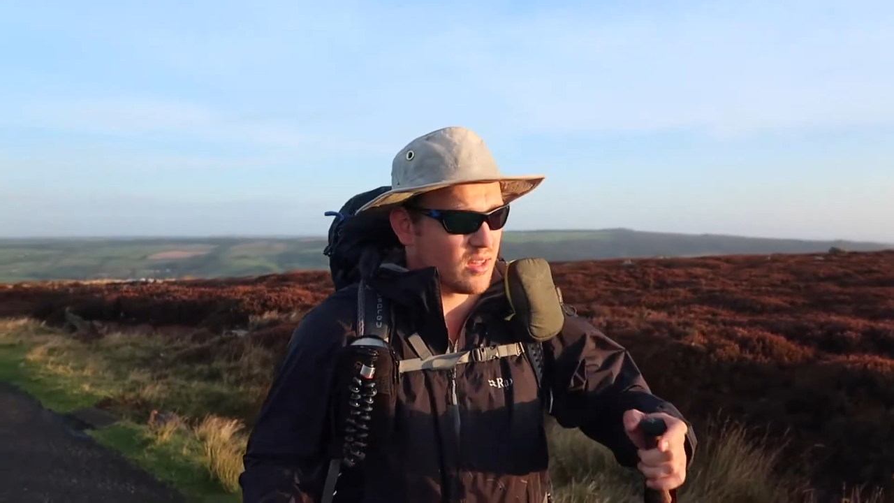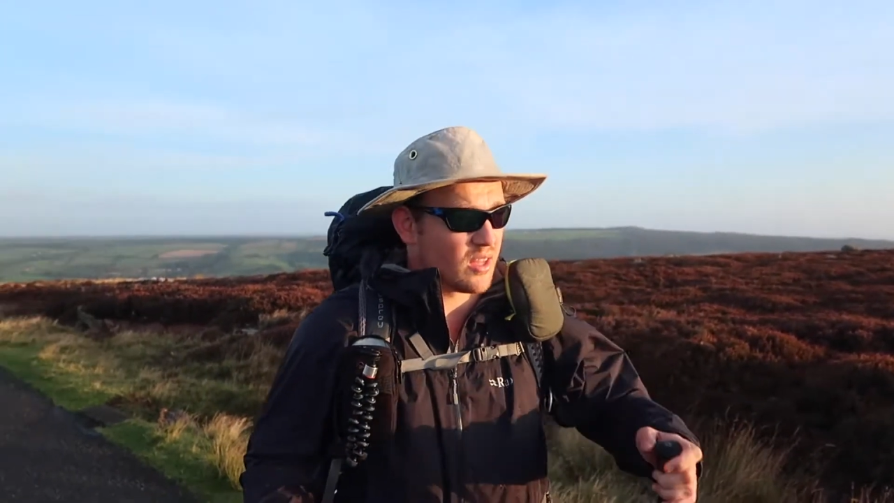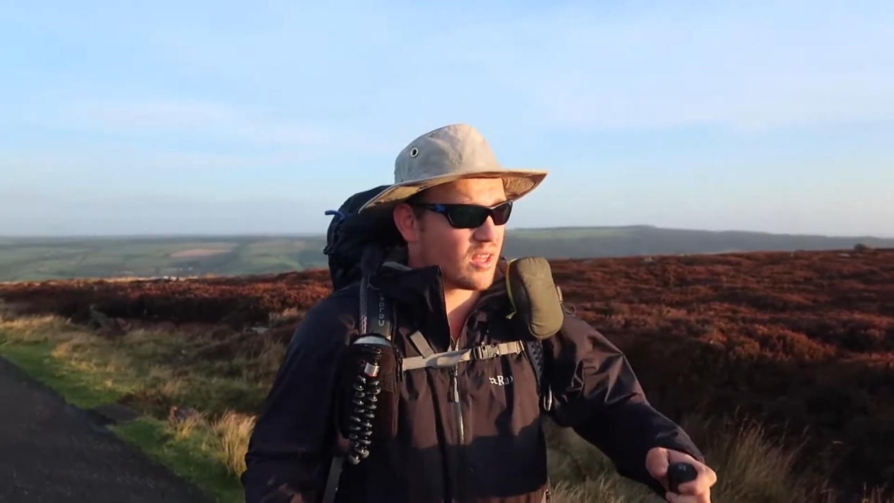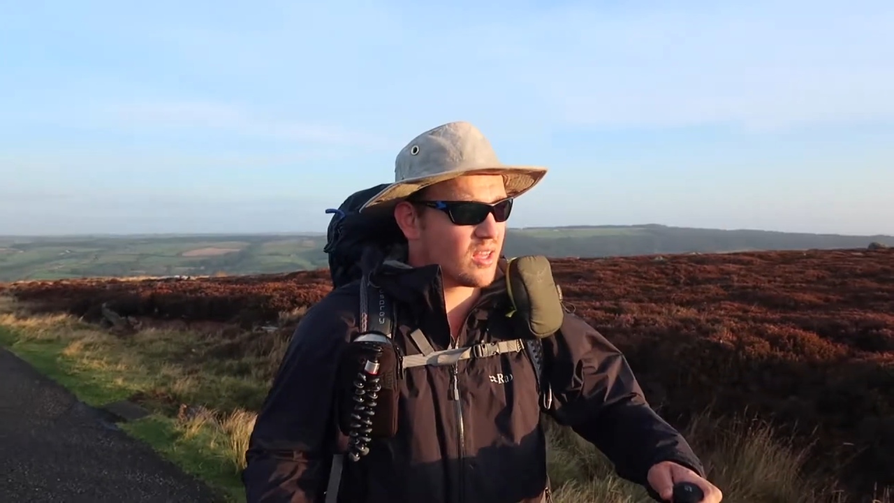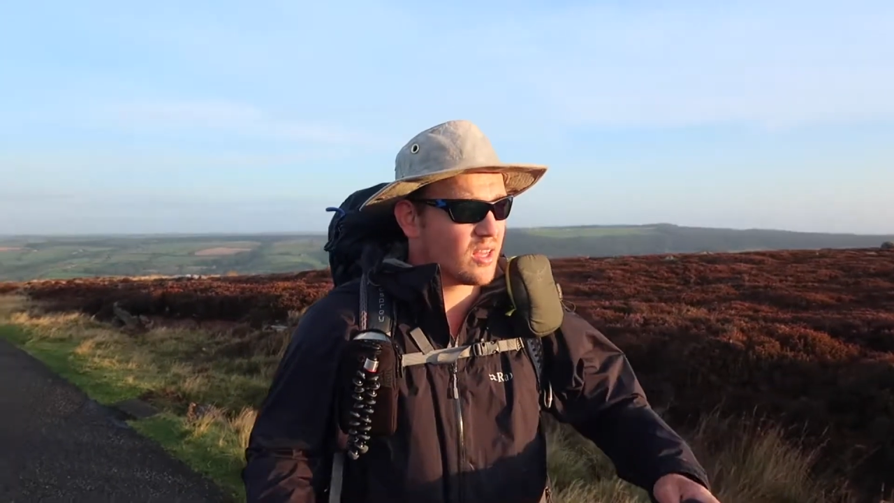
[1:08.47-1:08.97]

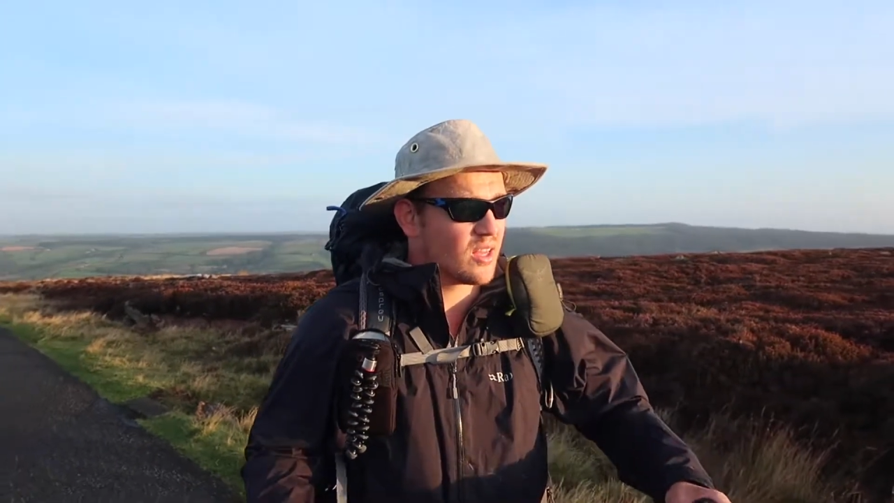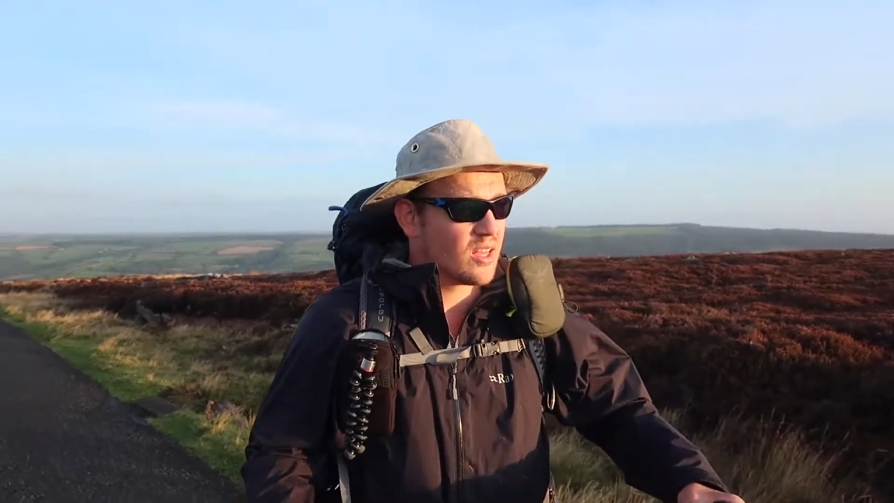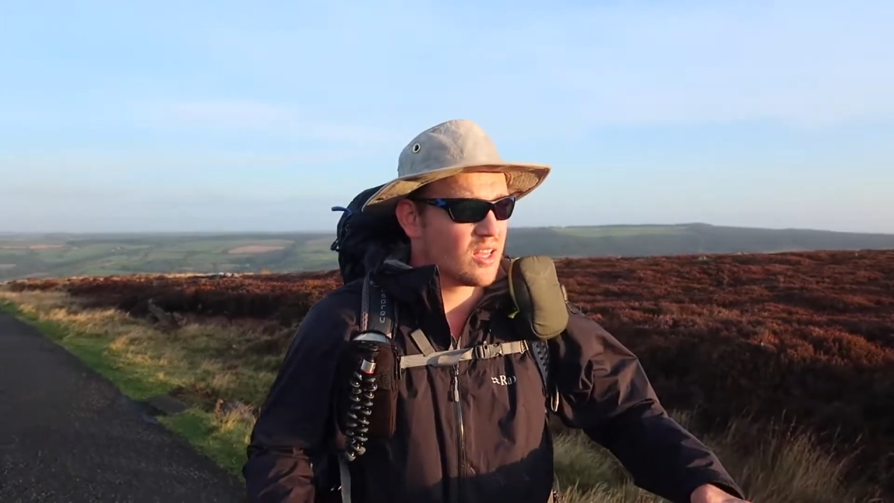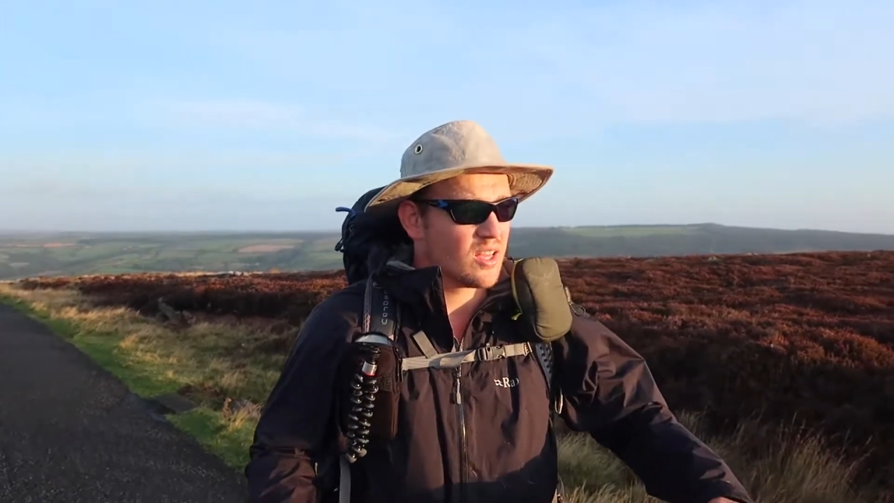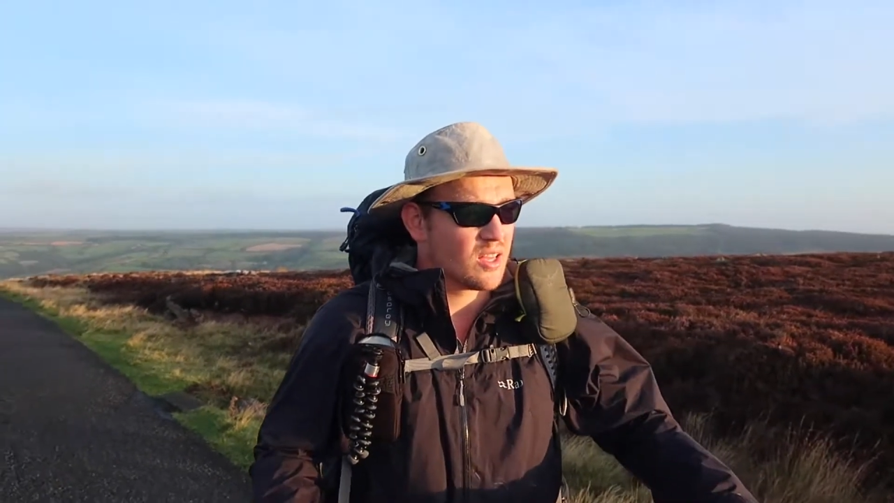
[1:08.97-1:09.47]

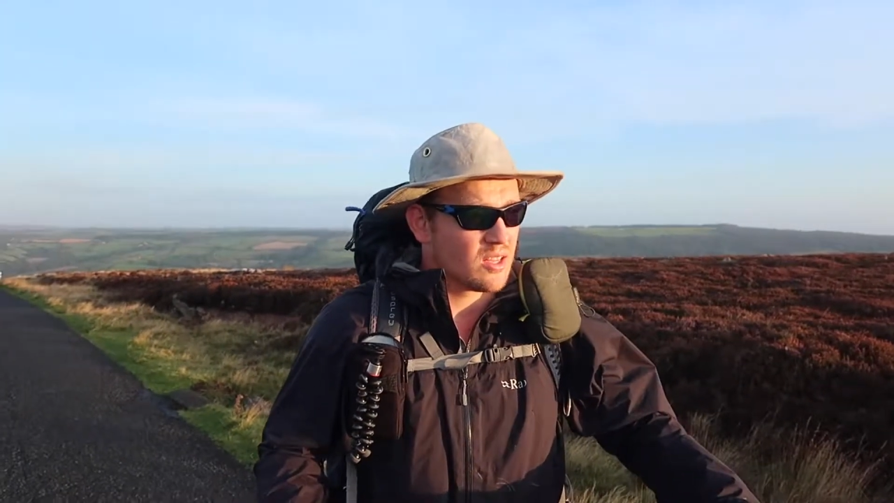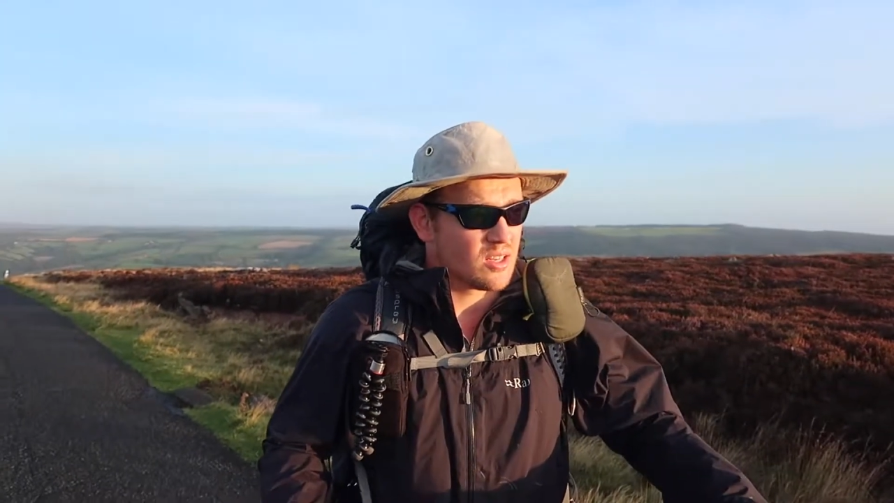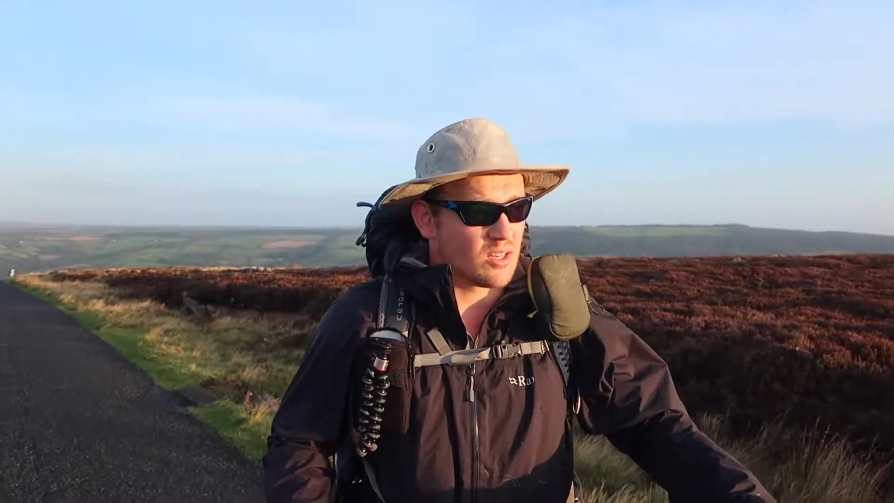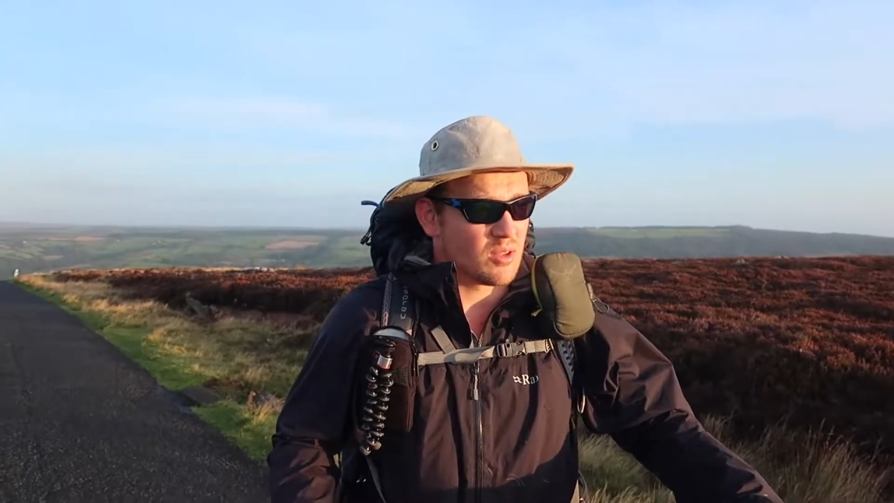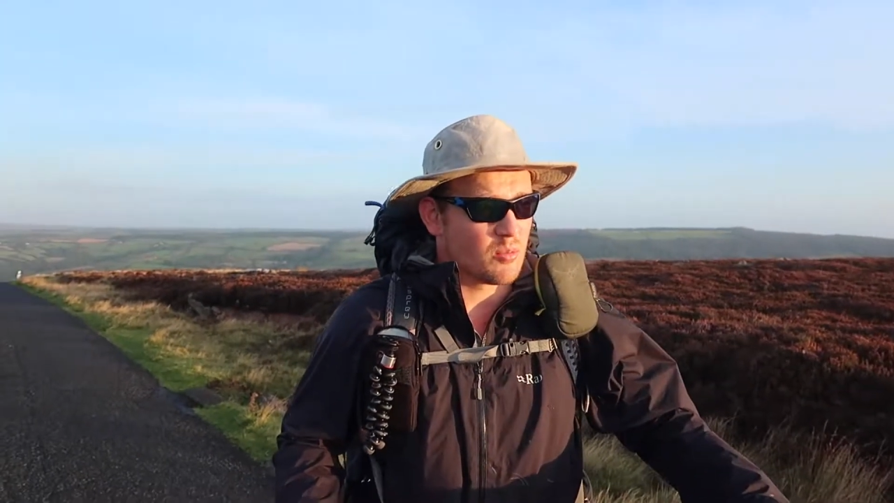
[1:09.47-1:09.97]
Did it in